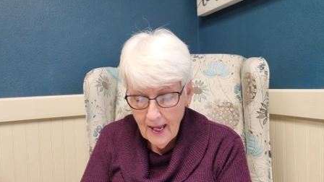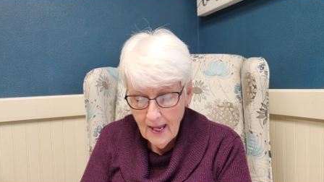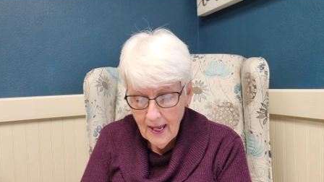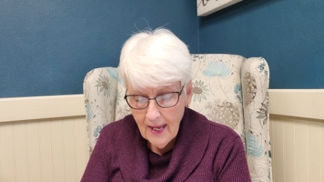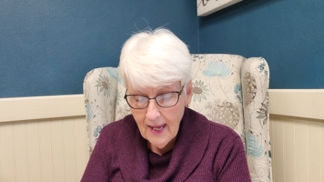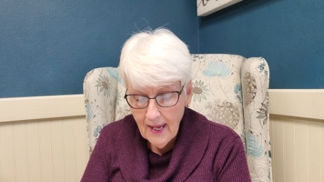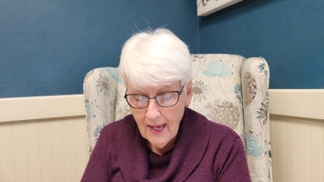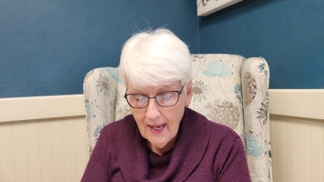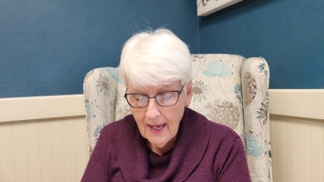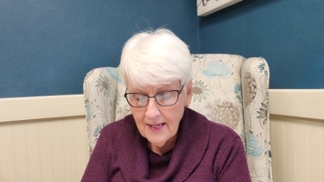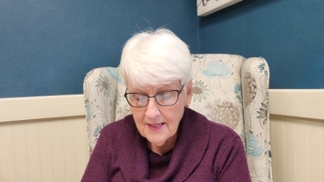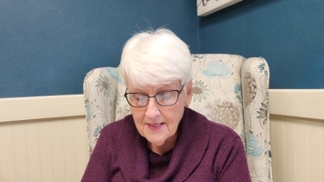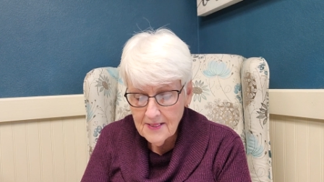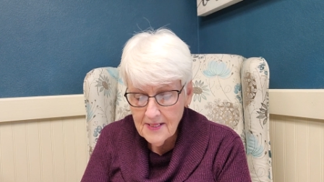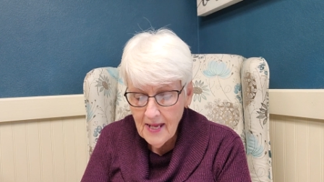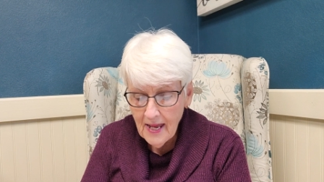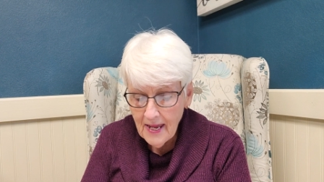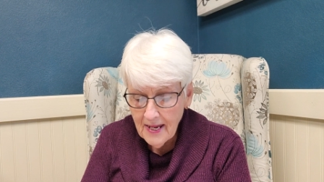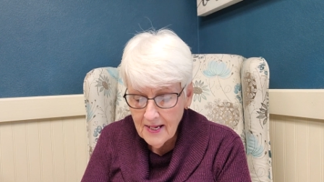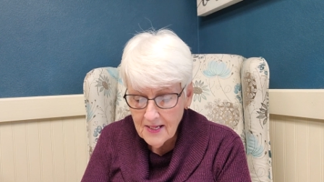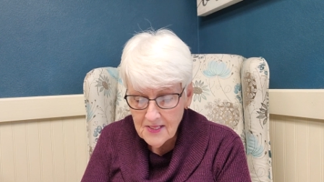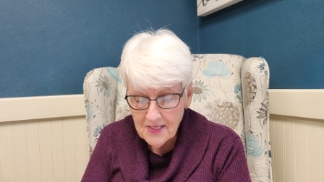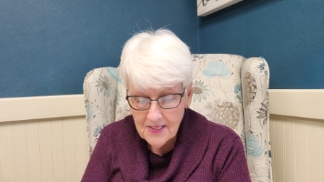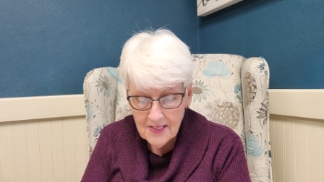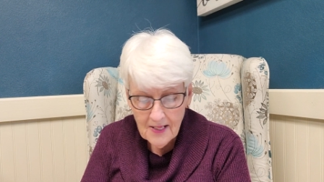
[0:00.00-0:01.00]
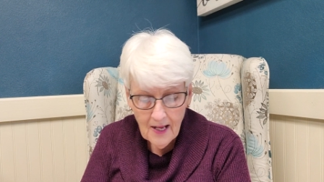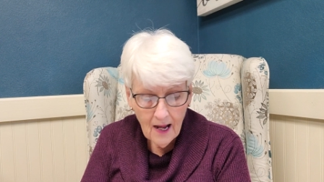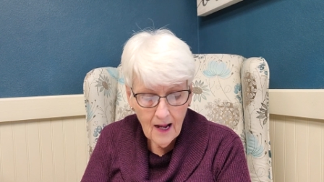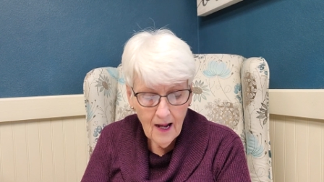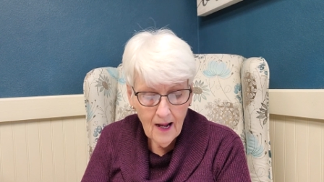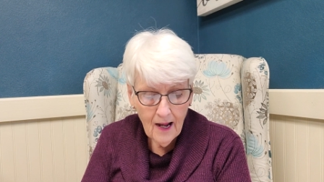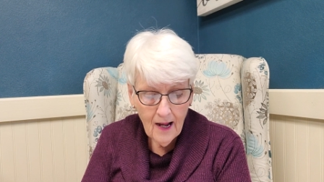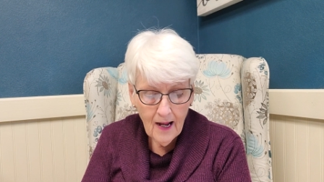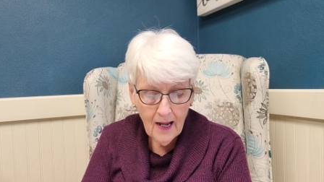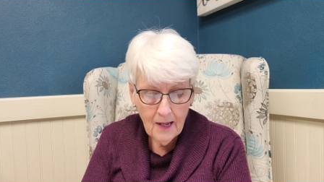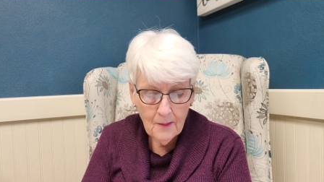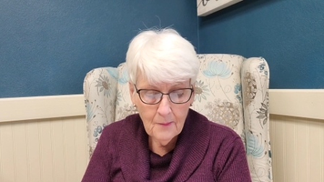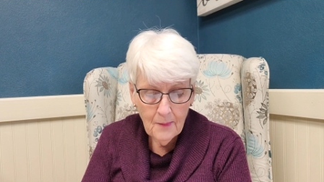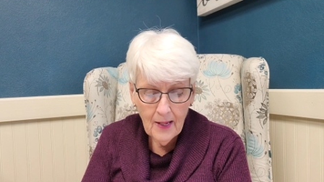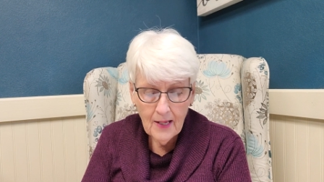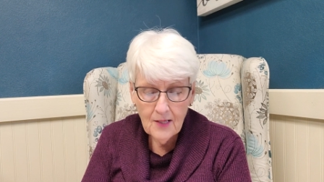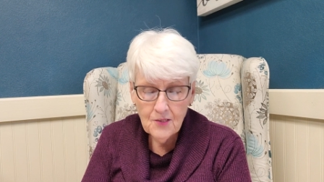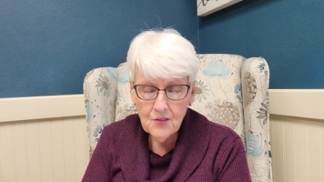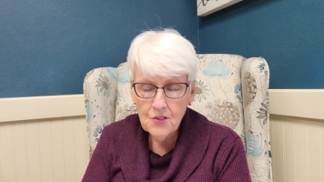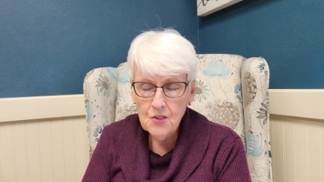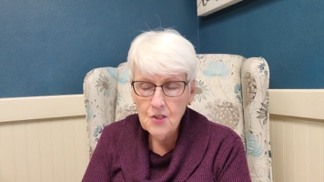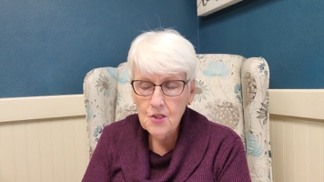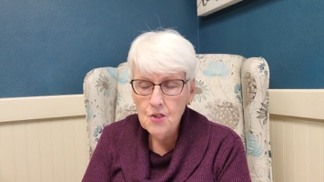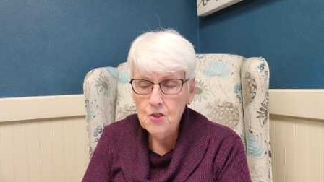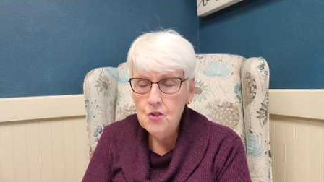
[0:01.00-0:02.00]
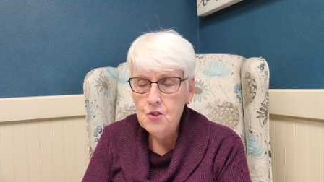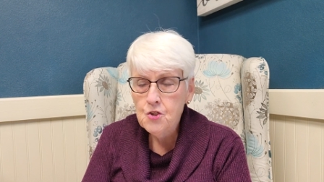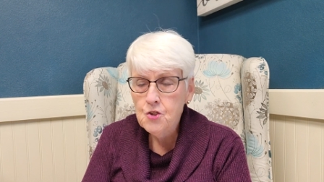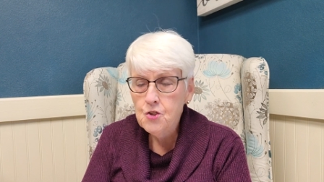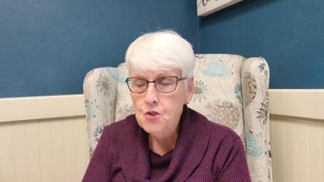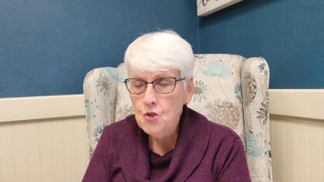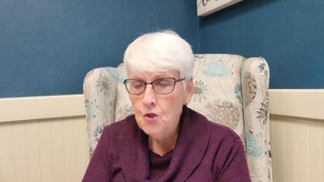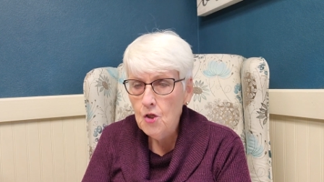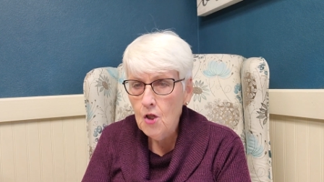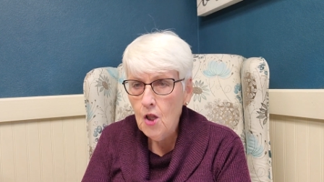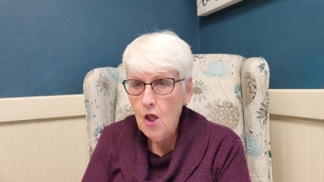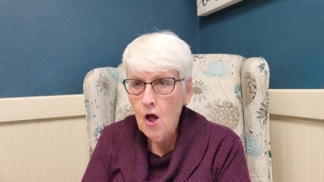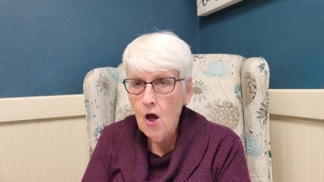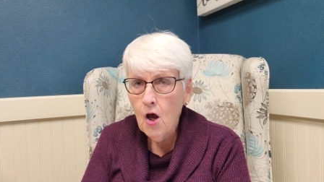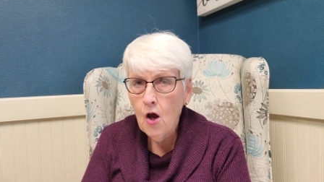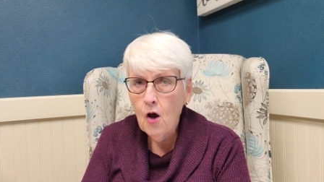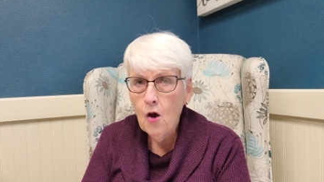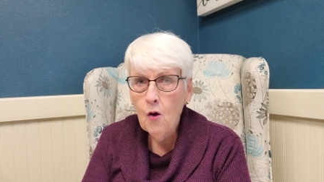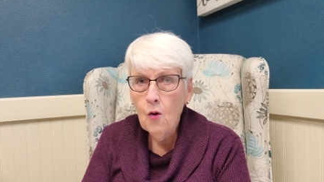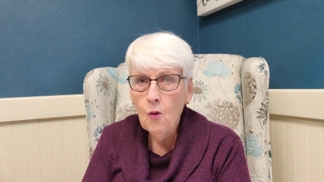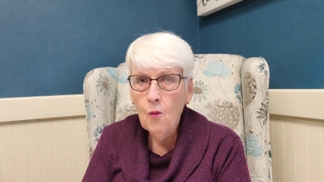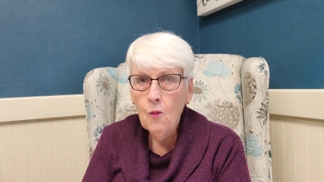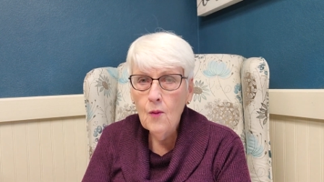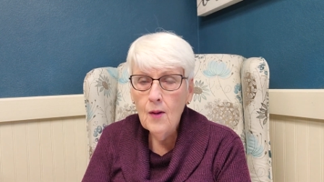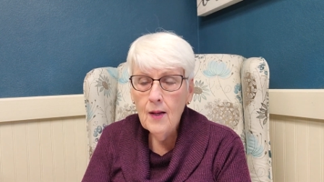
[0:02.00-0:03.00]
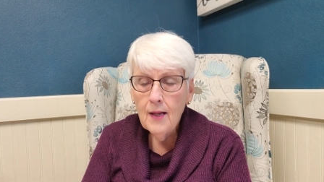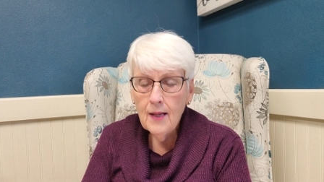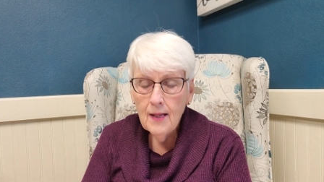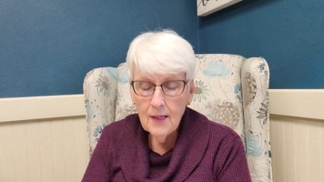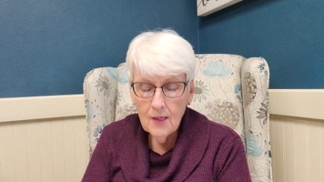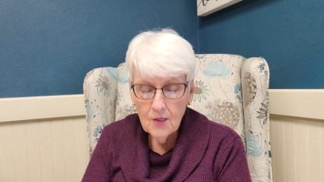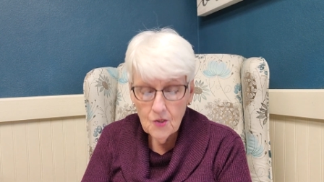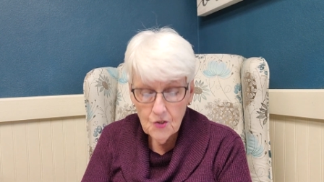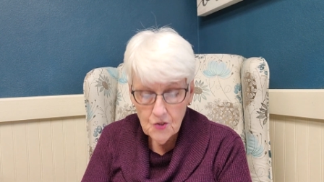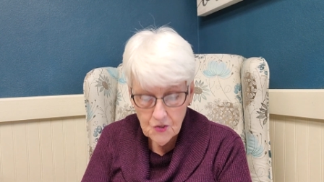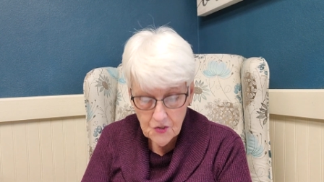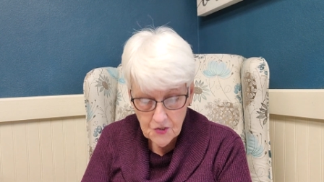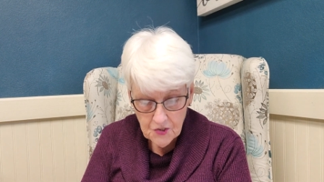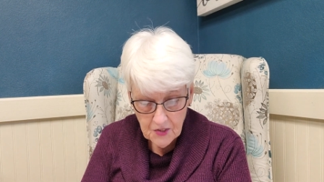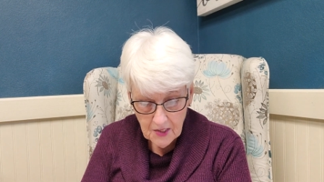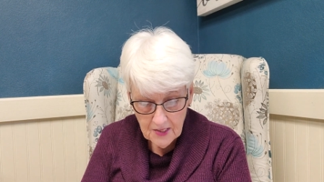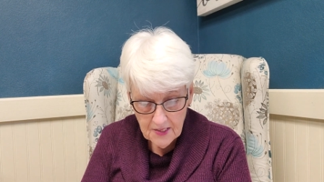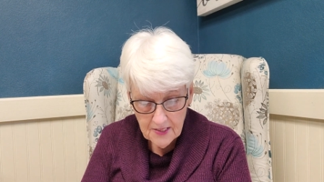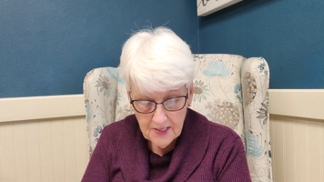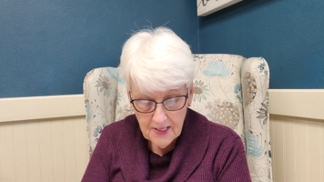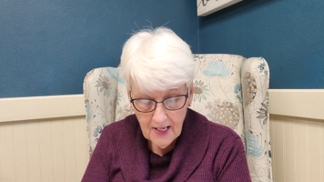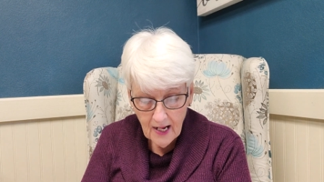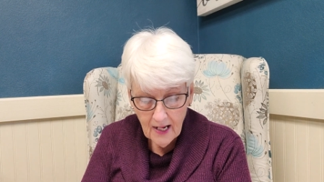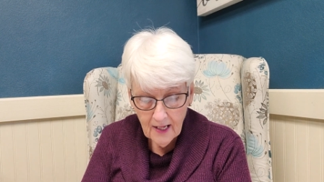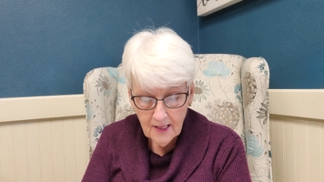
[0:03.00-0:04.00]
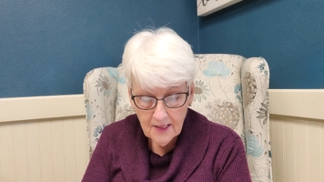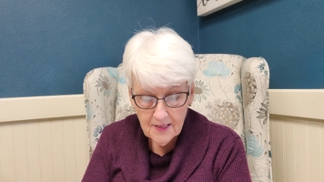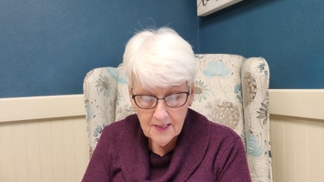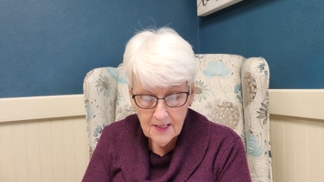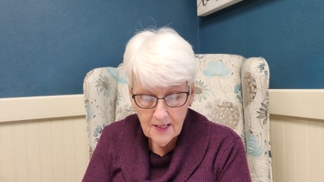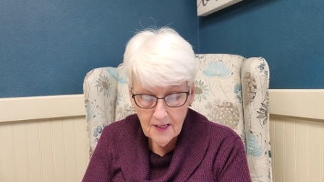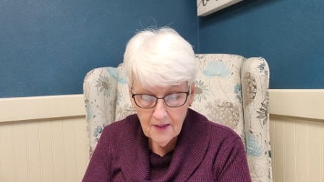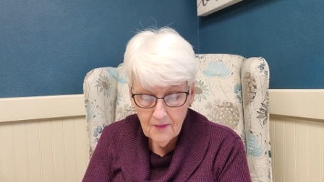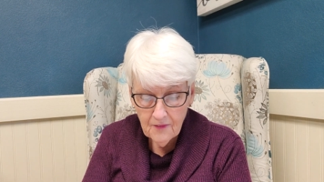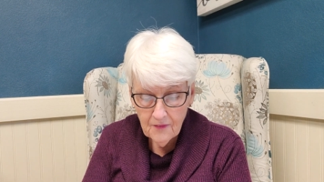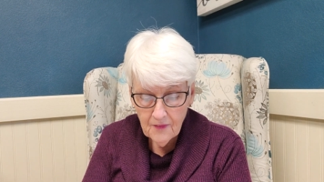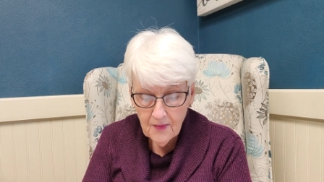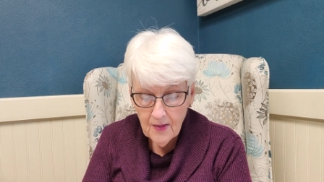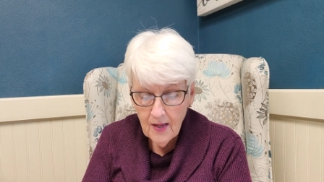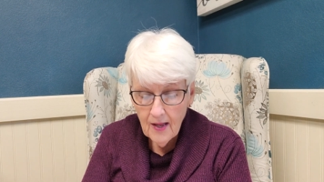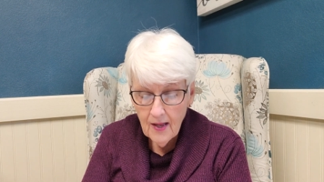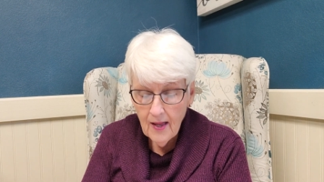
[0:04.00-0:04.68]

It, it takes time. It's a slow, seductive,